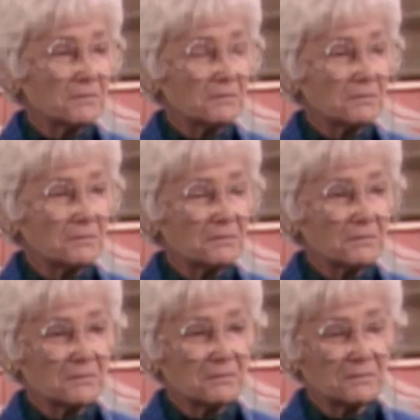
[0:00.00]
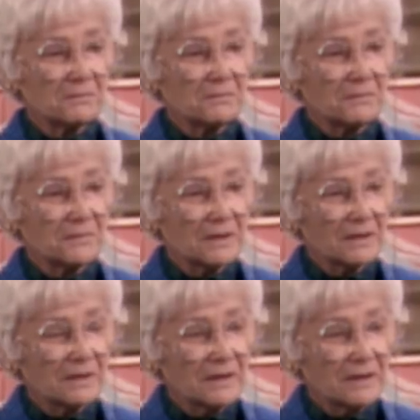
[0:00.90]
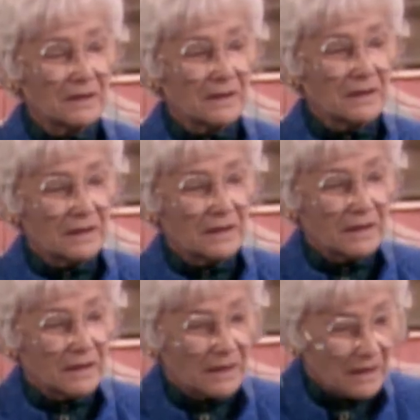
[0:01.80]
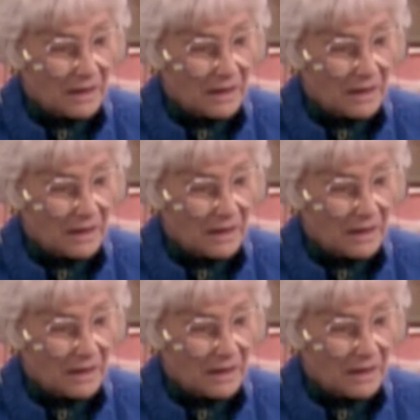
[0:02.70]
Nobody speaks.